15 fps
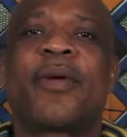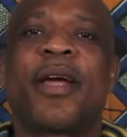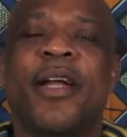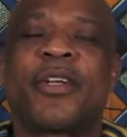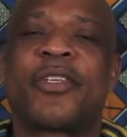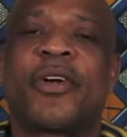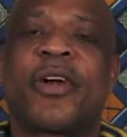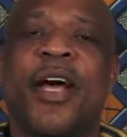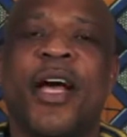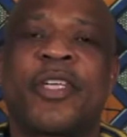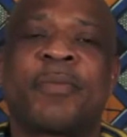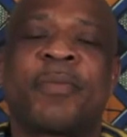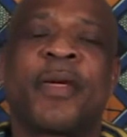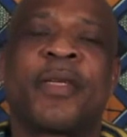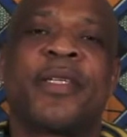cultural
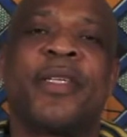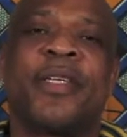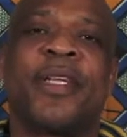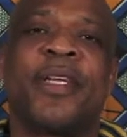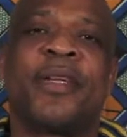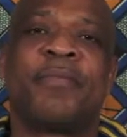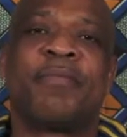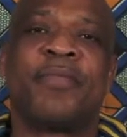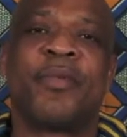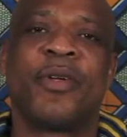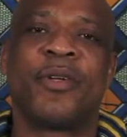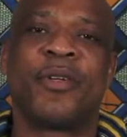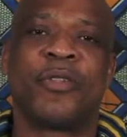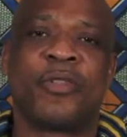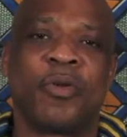aspect in a
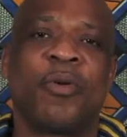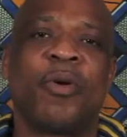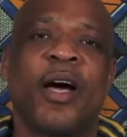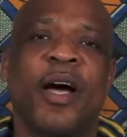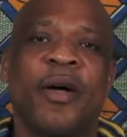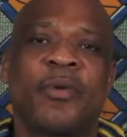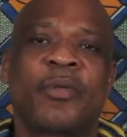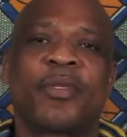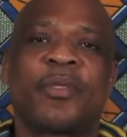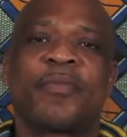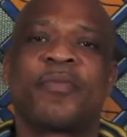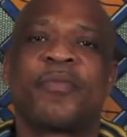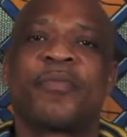Zulu house.